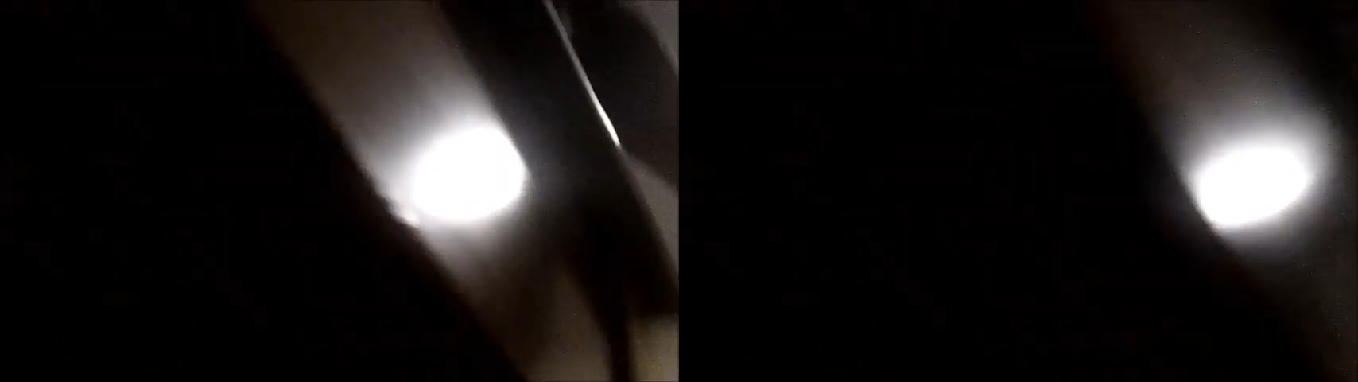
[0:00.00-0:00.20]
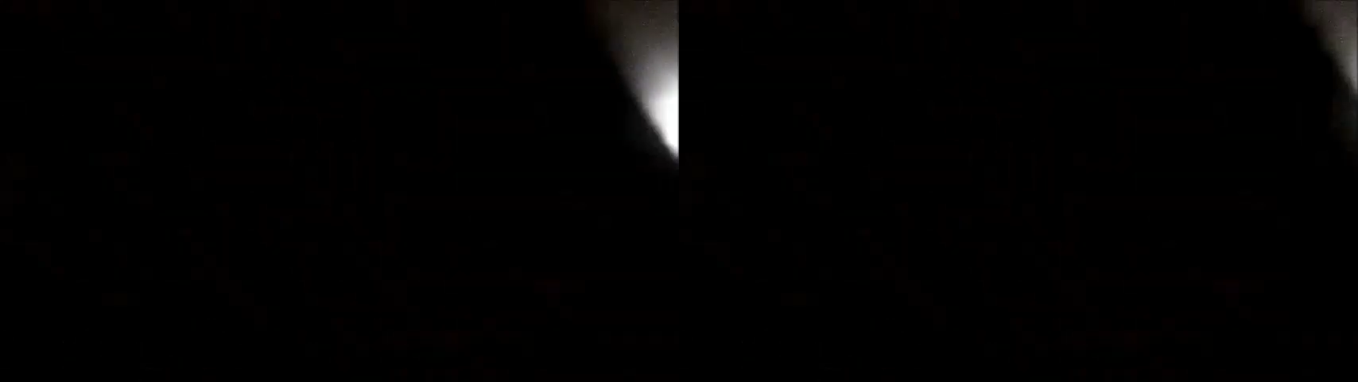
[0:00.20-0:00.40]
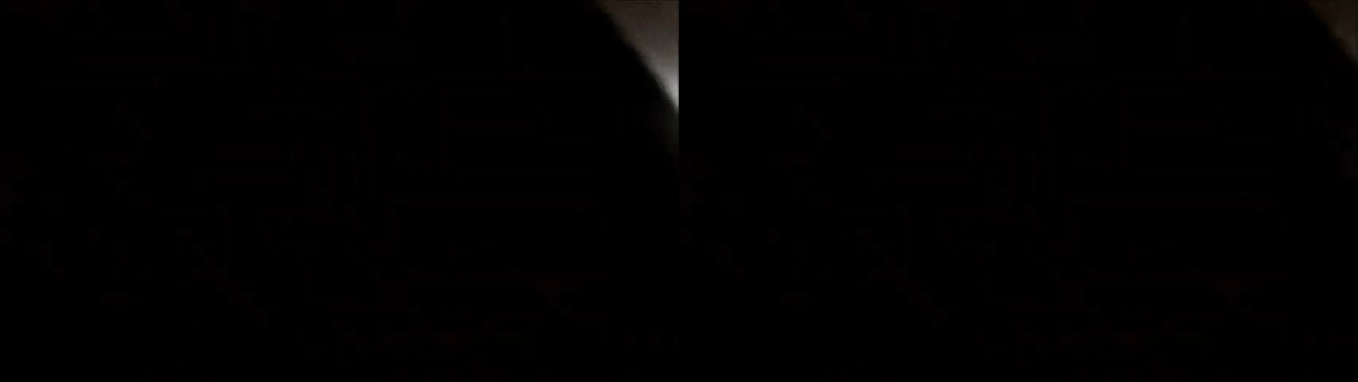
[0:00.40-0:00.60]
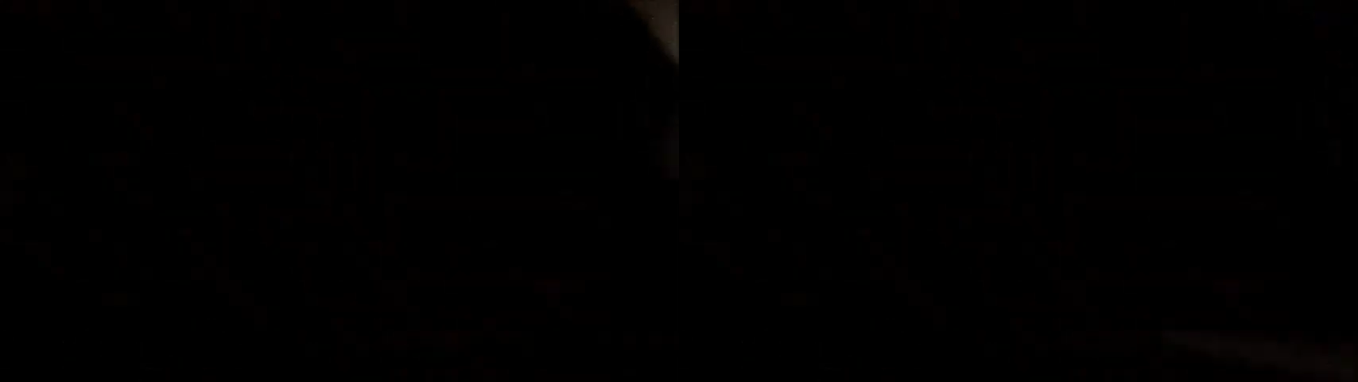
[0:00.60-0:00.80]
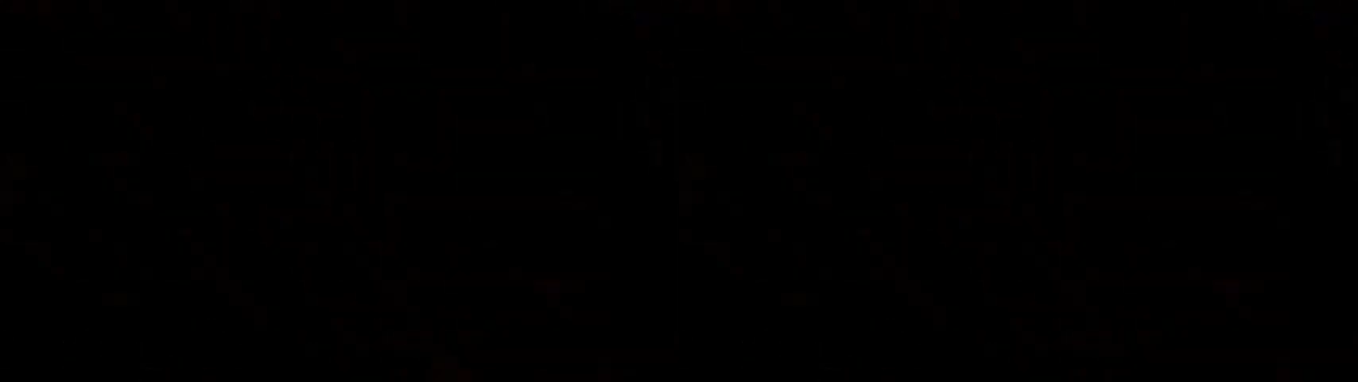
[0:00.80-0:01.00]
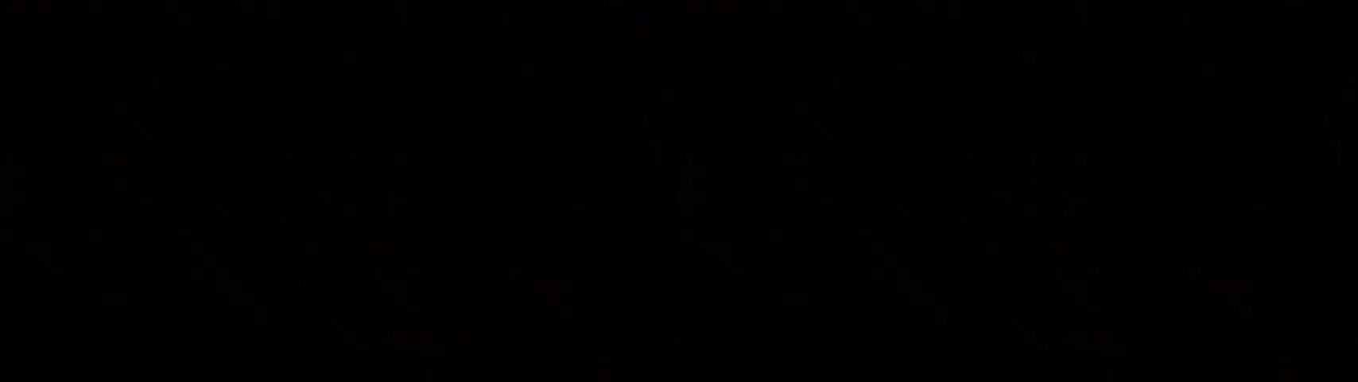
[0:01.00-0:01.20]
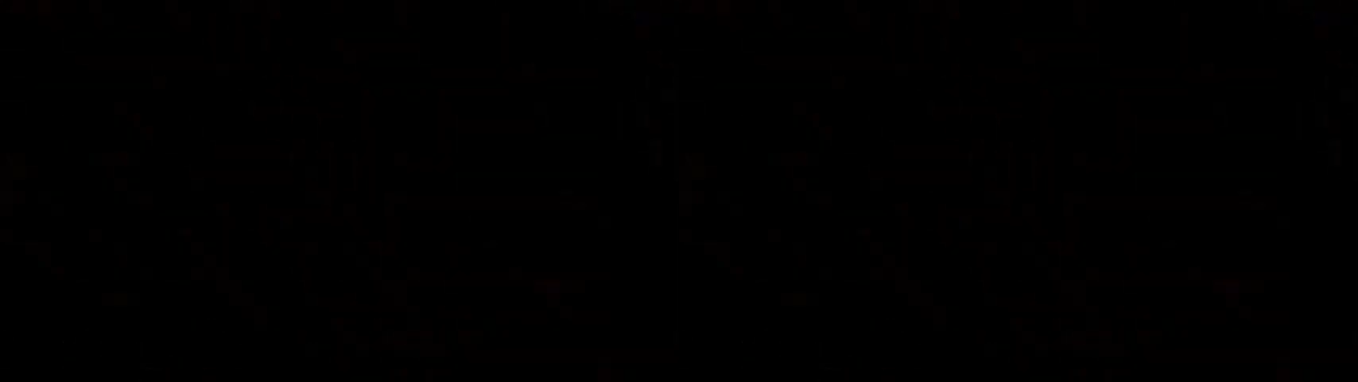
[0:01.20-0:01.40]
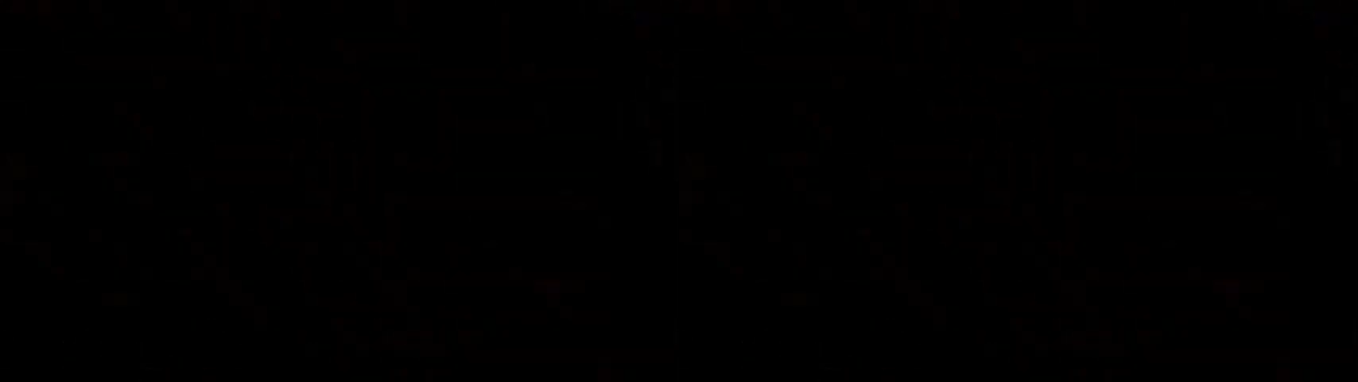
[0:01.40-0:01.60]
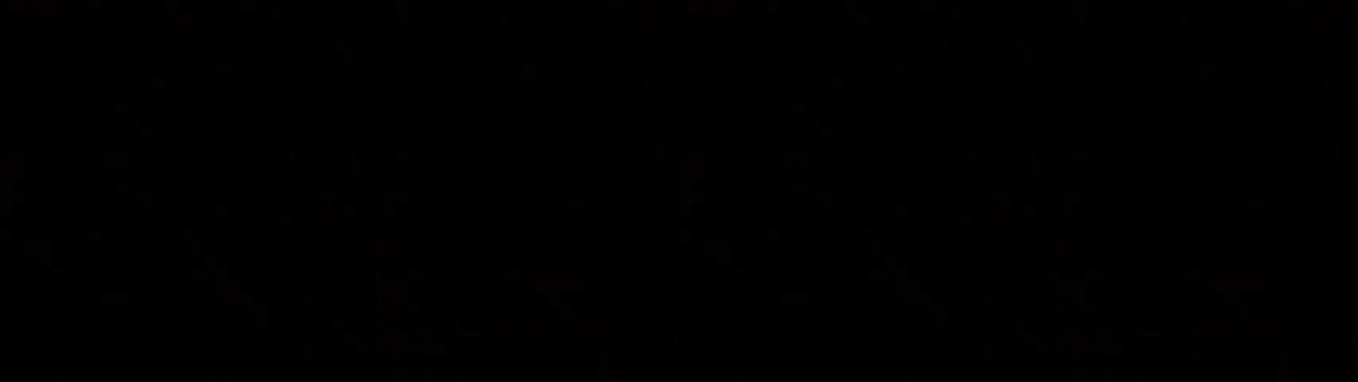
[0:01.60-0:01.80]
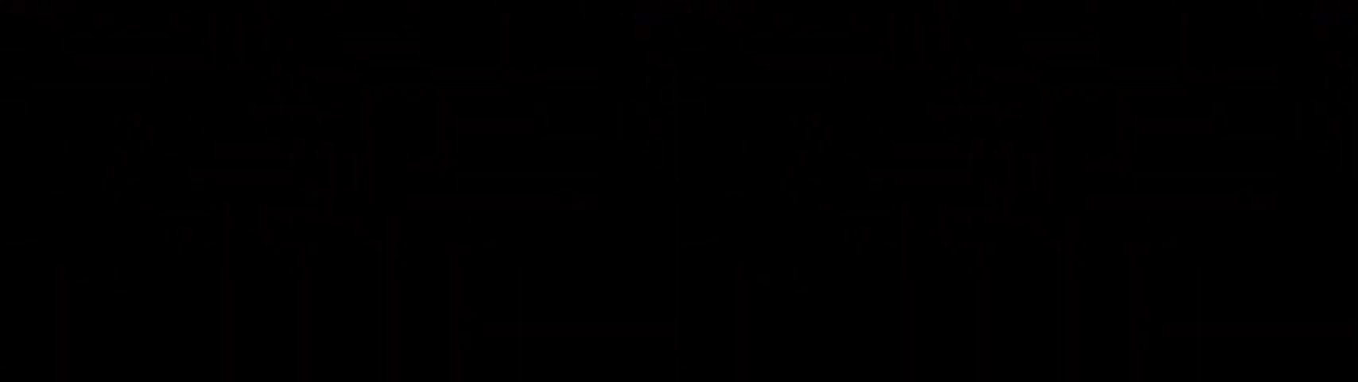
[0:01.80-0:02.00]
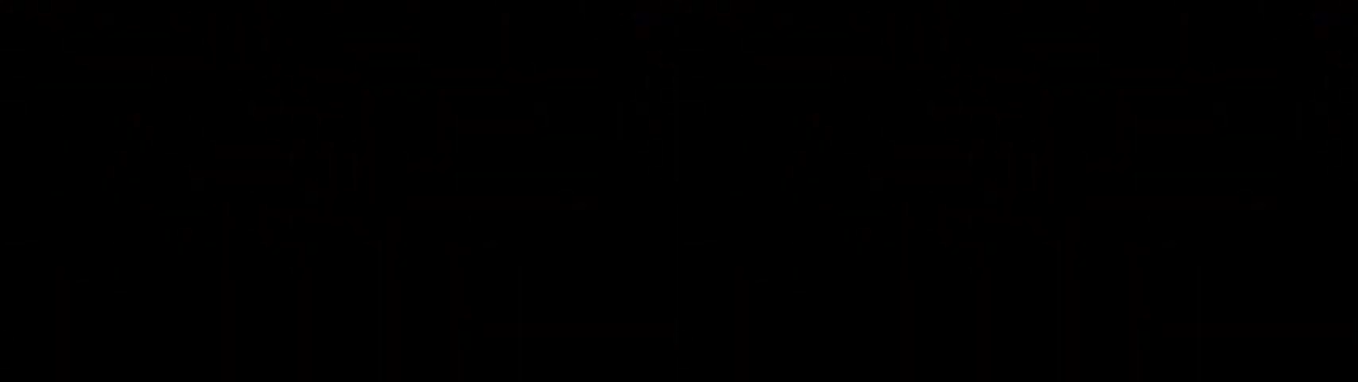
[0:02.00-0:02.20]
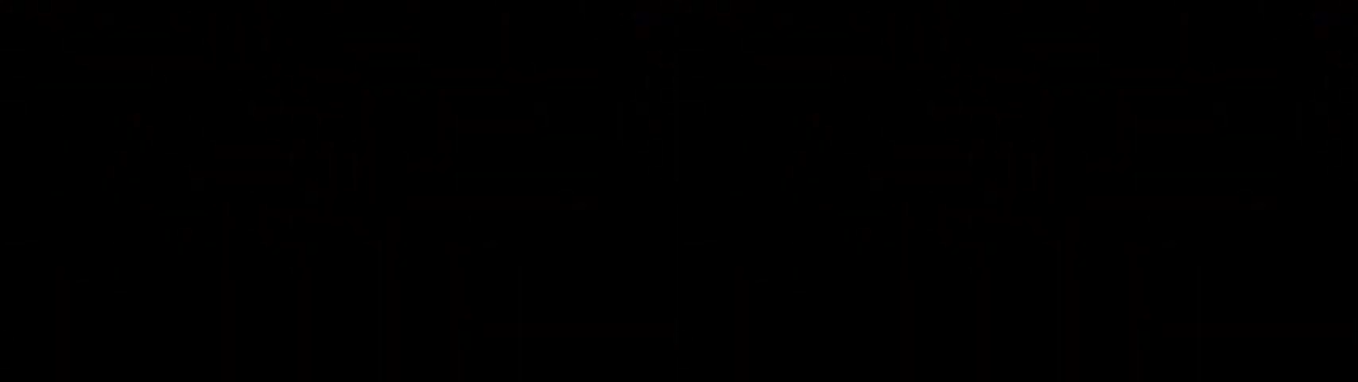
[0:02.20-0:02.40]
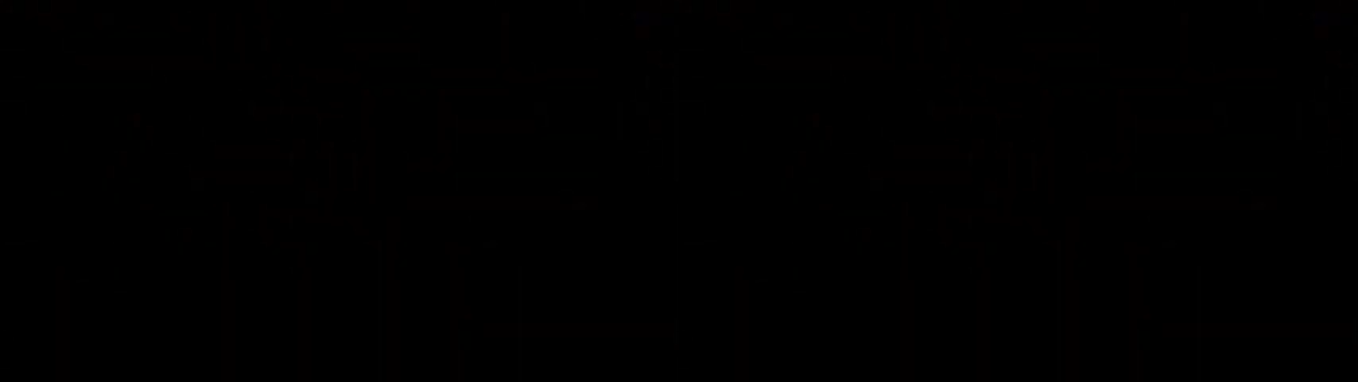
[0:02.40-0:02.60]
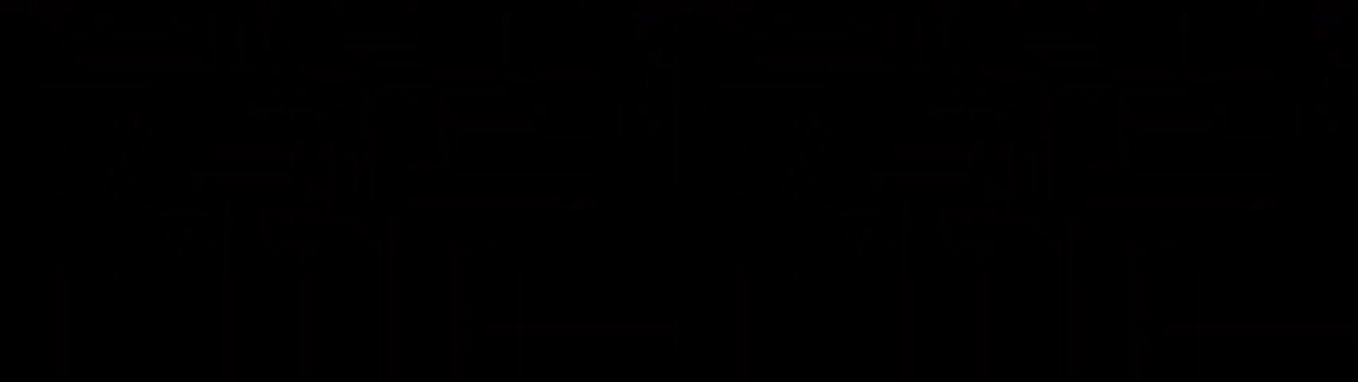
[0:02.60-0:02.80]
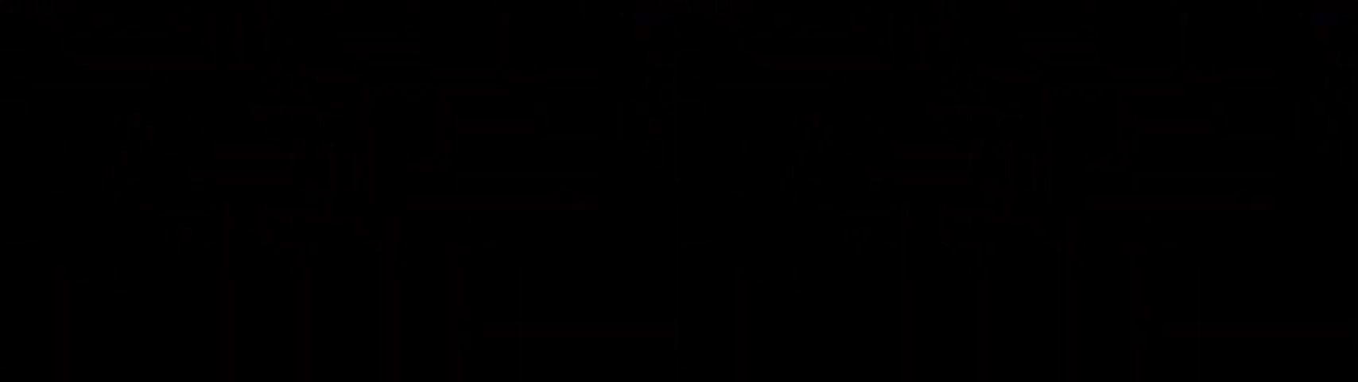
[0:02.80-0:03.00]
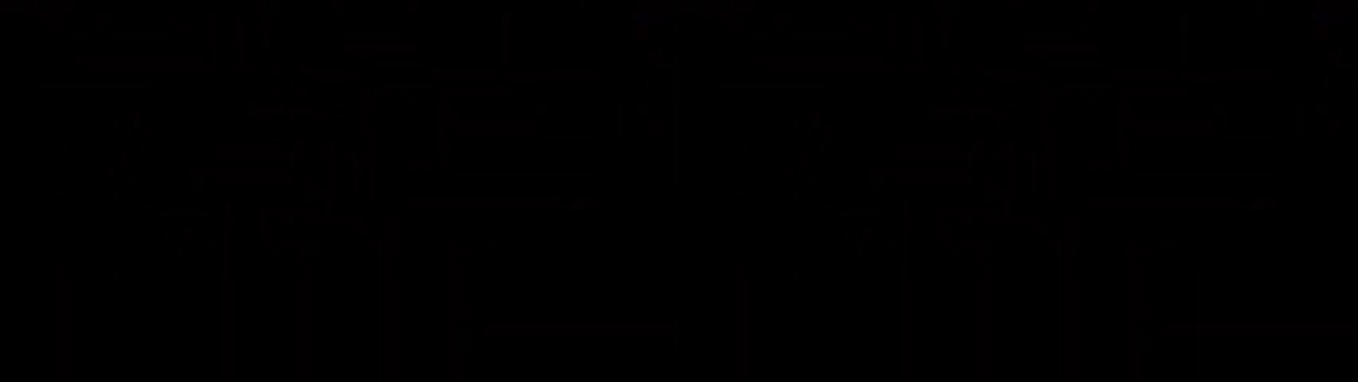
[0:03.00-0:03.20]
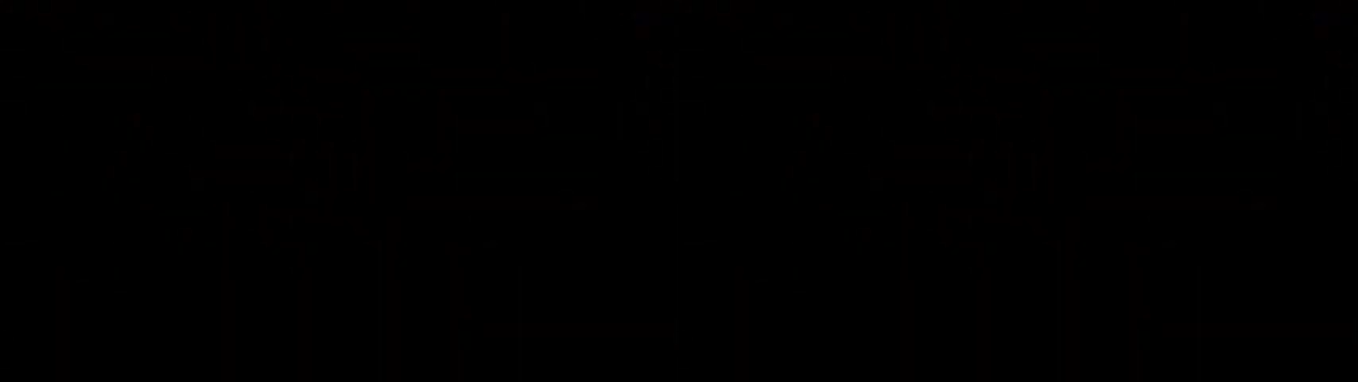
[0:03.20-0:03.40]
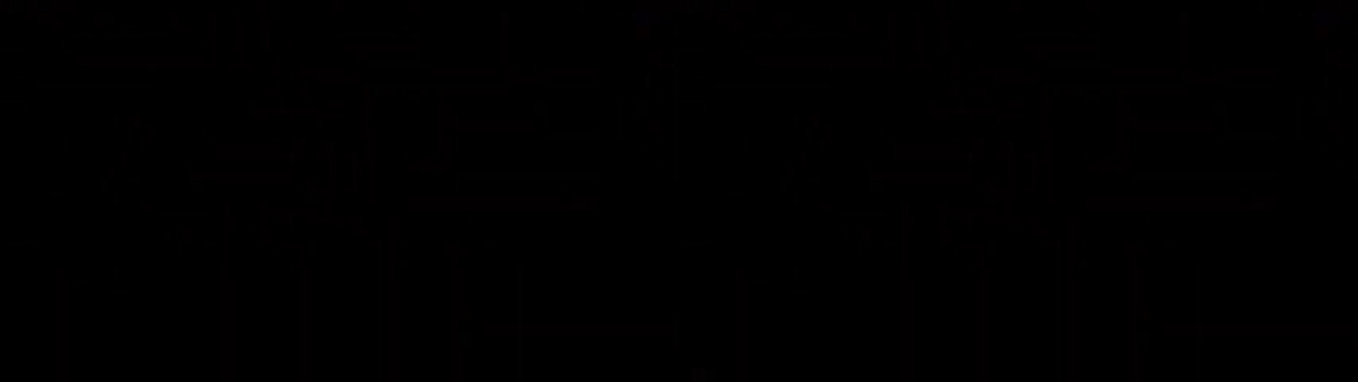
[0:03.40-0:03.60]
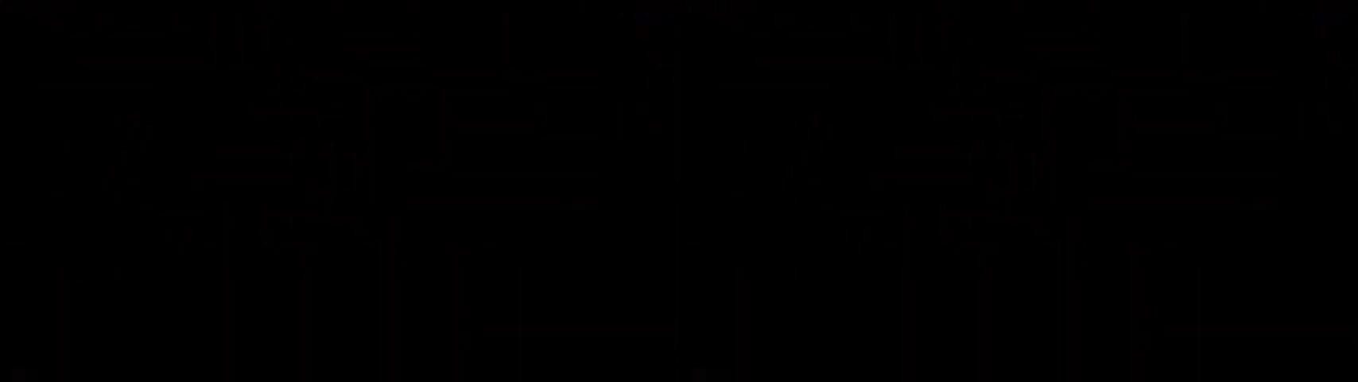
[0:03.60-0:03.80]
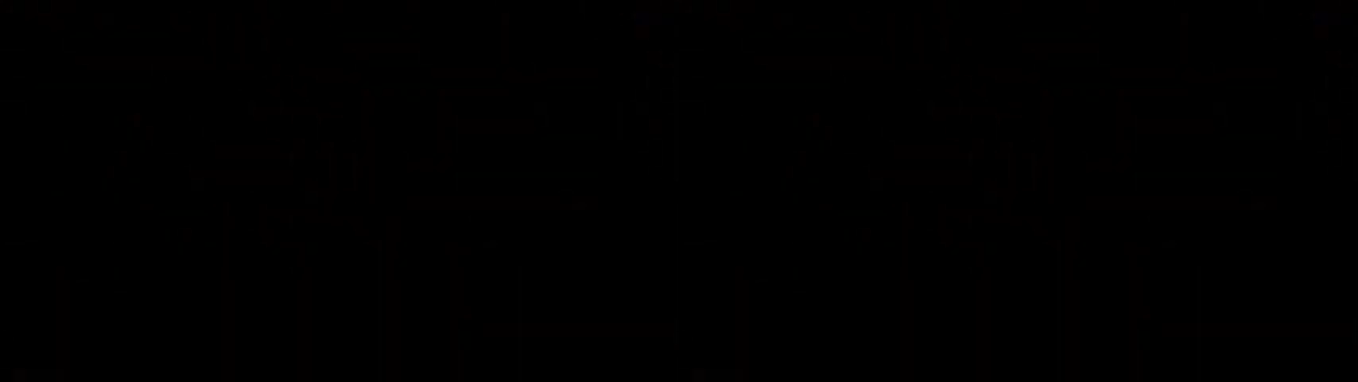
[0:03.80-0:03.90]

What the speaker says: [unreadable: no face in view]